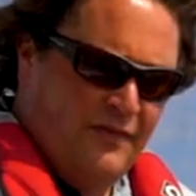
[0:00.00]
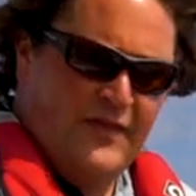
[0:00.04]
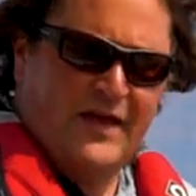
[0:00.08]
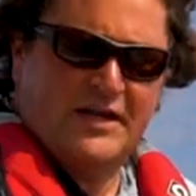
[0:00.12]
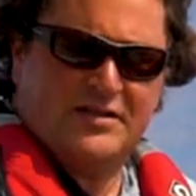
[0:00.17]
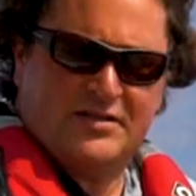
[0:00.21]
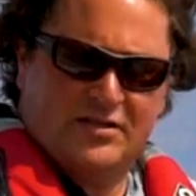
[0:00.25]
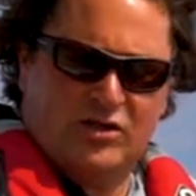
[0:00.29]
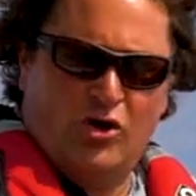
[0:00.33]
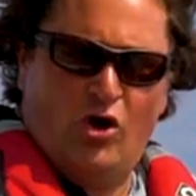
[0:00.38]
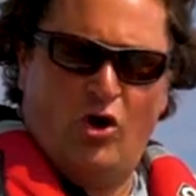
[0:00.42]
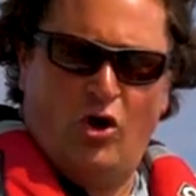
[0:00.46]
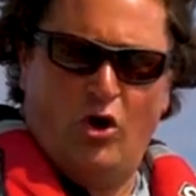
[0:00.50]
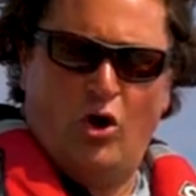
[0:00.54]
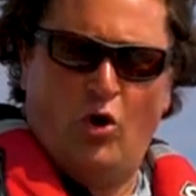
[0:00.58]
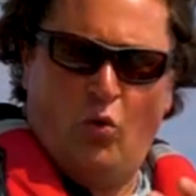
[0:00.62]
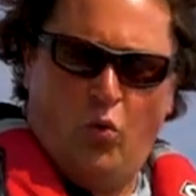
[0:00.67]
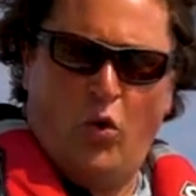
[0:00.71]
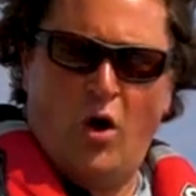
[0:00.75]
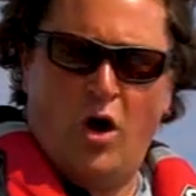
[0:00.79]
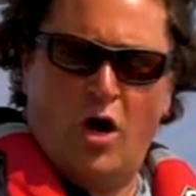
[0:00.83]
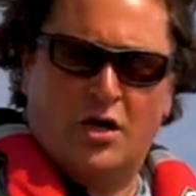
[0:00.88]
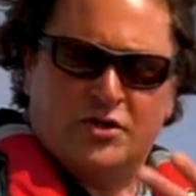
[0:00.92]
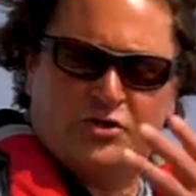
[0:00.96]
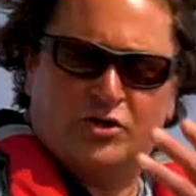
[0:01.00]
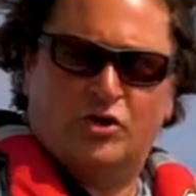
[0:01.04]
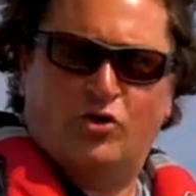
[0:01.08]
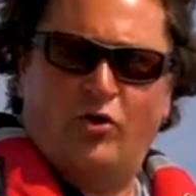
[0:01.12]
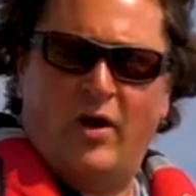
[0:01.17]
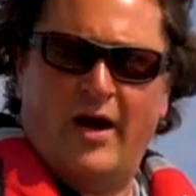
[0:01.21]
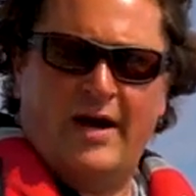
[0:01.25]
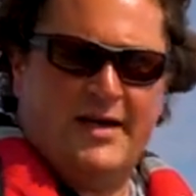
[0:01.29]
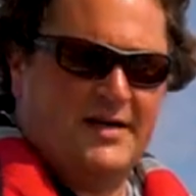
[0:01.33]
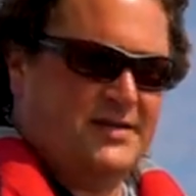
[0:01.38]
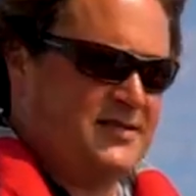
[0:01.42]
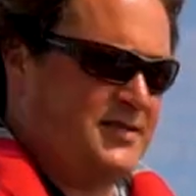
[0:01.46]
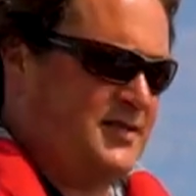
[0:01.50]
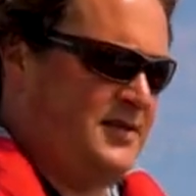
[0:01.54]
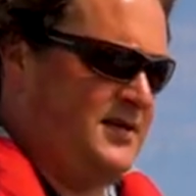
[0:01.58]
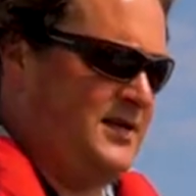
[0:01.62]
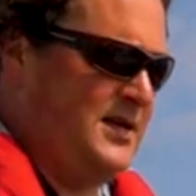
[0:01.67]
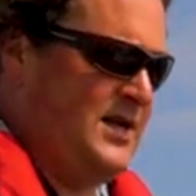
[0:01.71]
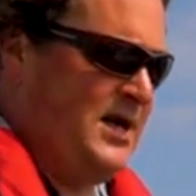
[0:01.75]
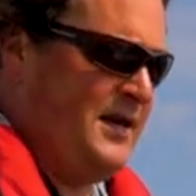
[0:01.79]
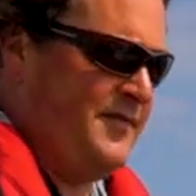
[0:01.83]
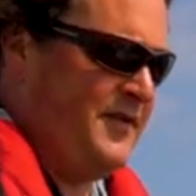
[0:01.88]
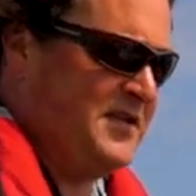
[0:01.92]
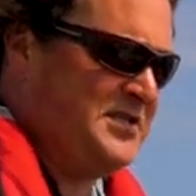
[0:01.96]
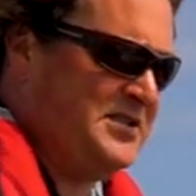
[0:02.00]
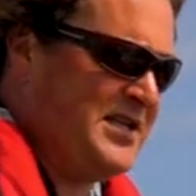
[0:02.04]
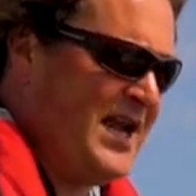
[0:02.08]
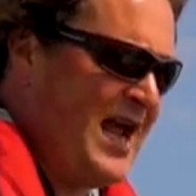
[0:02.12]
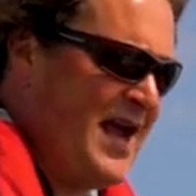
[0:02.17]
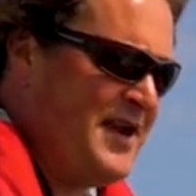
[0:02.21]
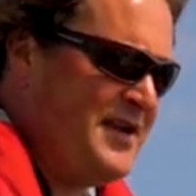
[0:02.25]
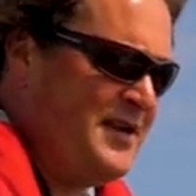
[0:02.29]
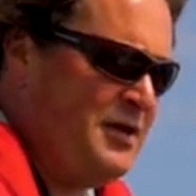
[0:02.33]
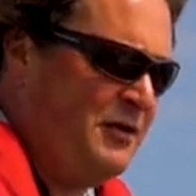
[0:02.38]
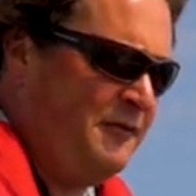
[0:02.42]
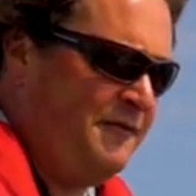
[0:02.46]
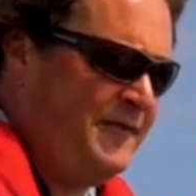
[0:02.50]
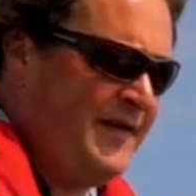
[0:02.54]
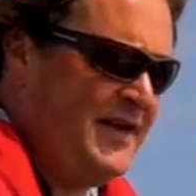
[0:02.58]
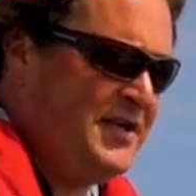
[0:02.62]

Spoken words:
This lure works great. The Sandeel